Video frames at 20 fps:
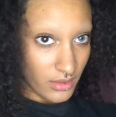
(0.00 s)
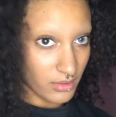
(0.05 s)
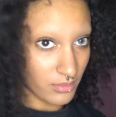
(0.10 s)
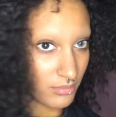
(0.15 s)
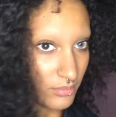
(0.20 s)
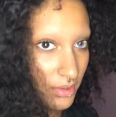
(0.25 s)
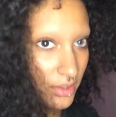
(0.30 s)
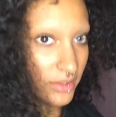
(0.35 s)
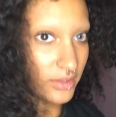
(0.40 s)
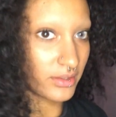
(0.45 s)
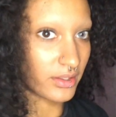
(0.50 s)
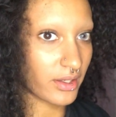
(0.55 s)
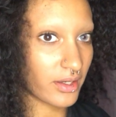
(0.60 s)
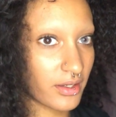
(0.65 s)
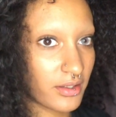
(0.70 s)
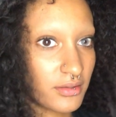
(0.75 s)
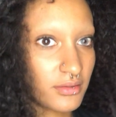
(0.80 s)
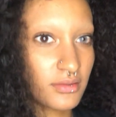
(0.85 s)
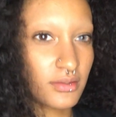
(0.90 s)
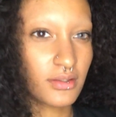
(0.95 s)
like
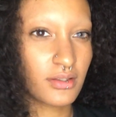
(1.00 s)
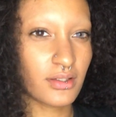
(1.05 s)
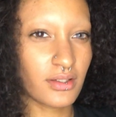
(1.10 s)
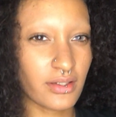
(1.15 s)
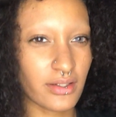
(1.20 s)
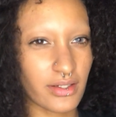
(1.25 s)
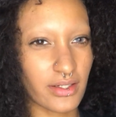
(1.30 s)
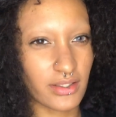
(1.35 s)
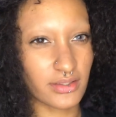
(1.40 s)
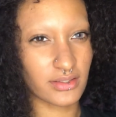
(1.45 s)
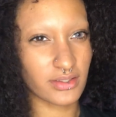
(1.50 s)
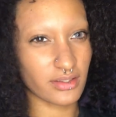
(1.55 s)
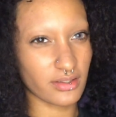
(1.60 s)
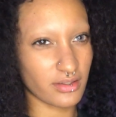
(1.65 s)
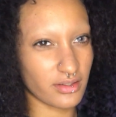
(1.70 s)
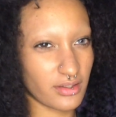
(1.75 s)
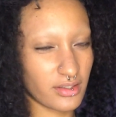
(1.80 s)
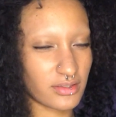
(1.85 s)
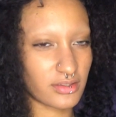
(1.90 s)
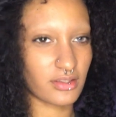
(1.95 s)
that.
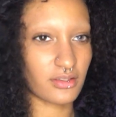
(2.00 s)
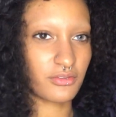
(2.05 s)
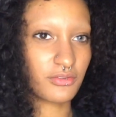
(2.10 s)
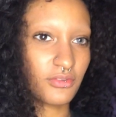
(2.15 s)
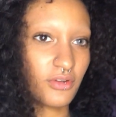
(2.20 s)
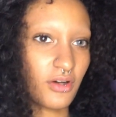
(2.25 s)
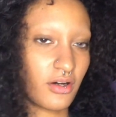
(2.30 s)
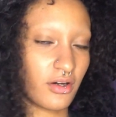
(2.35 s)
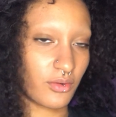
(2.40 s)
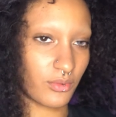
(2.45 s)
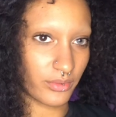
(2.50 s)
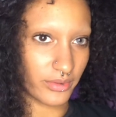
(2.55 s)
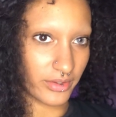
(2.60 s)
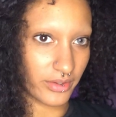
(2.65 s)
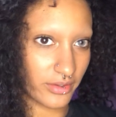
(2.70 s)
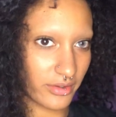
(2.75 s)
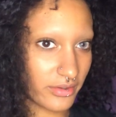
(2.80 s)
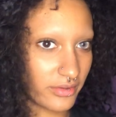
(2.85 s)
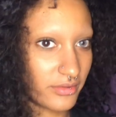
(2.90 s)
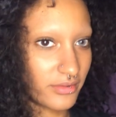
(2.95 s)
It's gonna fall
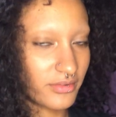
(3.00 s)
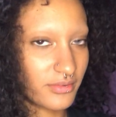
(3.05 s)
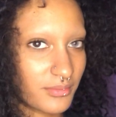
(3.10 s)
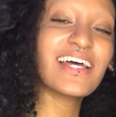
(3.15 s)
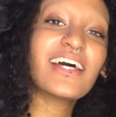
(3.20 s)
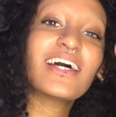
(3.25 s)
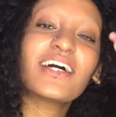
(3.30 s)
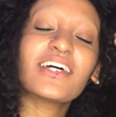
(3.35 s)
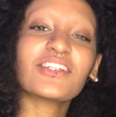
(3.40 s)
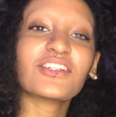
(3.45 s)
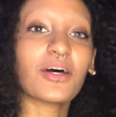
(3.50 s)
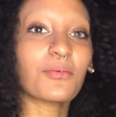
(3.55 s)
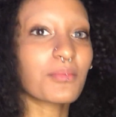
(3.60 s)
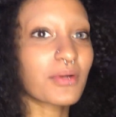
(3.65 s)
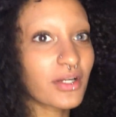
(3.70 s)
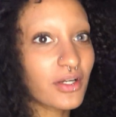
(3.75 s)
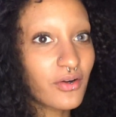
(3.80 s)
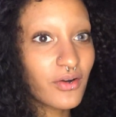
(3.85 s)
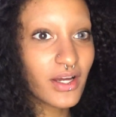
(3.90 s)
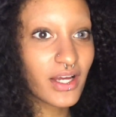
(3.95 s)
weird. So I'm
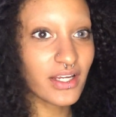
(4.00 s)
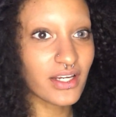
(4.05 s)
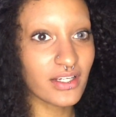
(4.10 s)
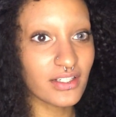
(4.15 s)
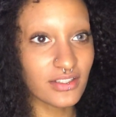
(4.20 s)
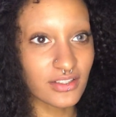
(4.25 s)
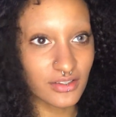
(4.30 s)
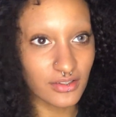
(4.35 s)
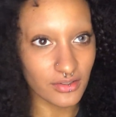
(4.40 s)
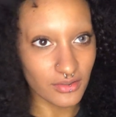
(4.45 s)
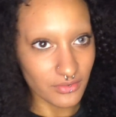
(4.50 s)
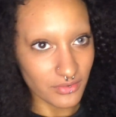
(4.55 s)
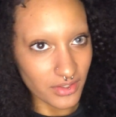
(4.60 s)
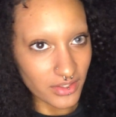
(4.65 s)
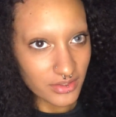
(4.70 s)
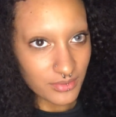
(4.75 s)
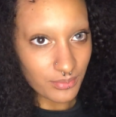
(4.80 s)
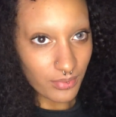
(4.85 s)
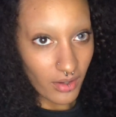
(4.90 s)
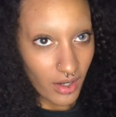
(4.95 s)
gonna go ahead and do
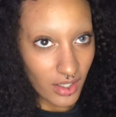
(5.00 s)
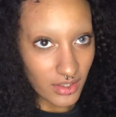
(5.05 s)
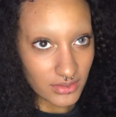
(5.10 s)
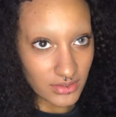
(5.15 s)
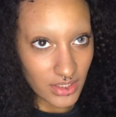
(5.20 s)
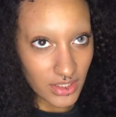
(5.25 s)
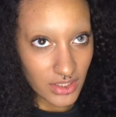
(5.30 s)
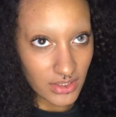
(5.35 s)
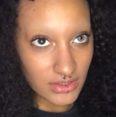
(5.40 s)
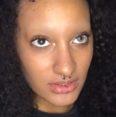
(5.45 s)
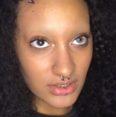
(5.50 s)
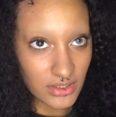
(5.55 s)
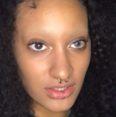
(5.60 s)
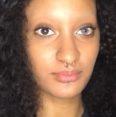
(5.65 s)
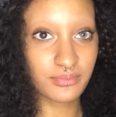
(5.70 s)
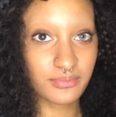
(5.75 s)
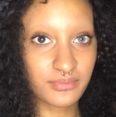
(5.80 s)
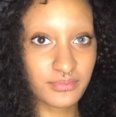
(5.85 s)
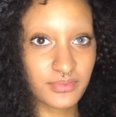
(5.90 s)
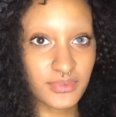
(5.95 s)
this process
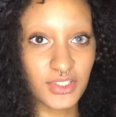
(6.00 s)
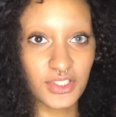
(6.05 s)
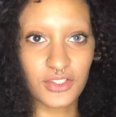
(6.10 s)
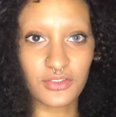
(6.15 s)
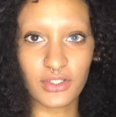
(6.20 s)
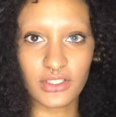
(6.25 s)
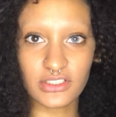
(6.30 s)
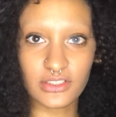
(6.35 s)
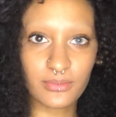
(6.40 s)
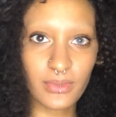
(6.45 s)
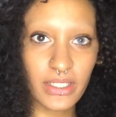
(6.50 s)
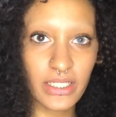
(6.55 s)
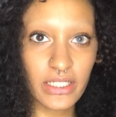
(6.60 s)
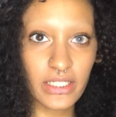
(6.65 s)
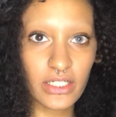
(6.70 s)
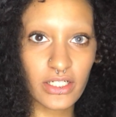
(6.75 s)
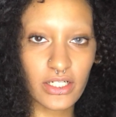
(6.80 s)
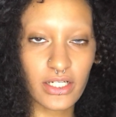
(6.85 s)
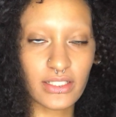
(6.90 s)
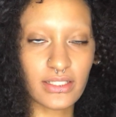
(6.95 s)
to the rest of my
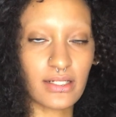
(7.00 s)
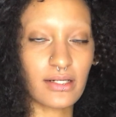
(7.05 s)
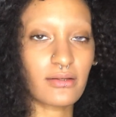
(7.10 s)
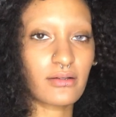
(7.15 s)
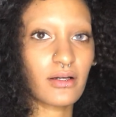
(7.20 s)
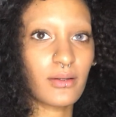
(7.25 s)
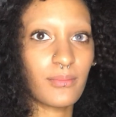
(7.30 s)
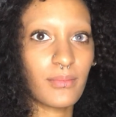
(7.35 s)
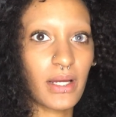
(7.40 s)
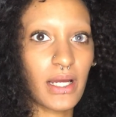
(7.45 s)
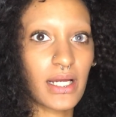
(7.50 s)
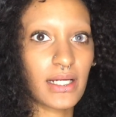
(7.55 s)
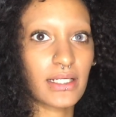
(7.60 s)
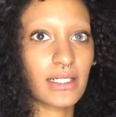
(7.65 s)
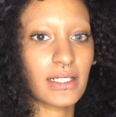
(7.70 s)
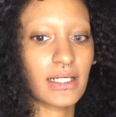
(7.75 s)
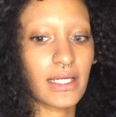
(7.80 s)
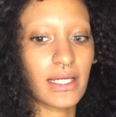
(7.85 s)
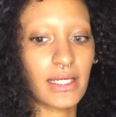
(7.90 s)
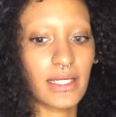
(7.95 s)
hair, and then I'll come back
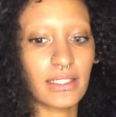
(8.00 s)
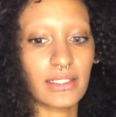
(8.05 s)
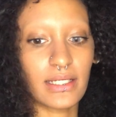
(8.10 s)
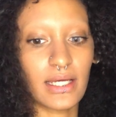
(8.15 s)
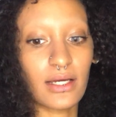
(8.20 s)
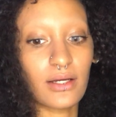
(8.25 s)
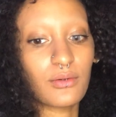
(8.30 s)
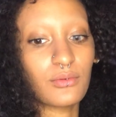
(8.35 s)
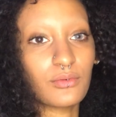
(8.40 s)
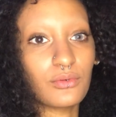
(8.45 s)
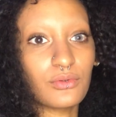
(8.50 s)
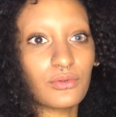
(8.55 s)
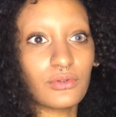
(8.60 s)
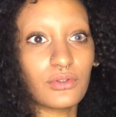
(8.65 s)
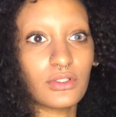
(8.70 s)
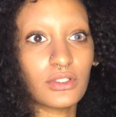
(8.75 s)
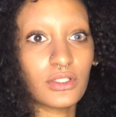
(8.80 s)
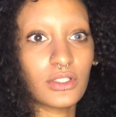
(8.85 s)
and I will